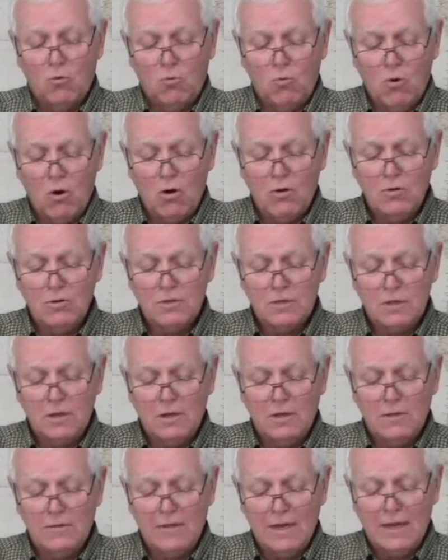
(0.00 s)
Words
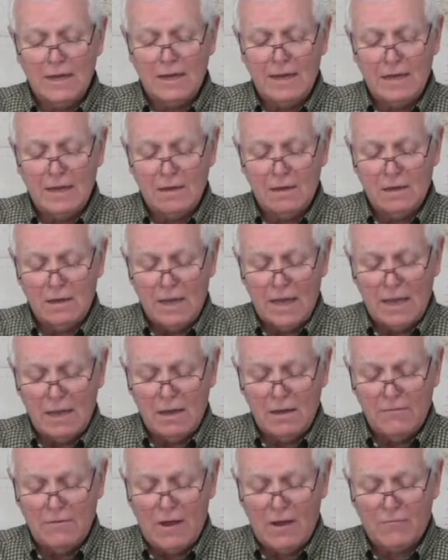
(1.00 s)
of
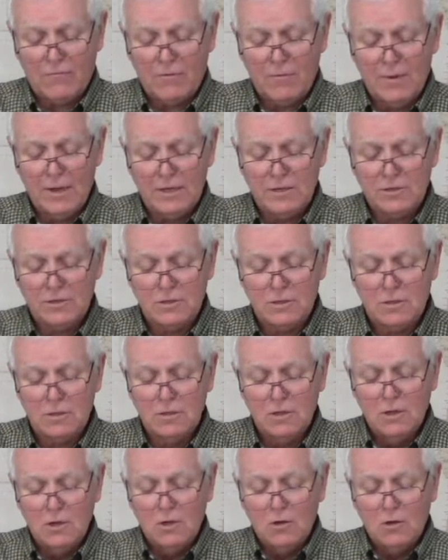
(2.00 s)
affirmation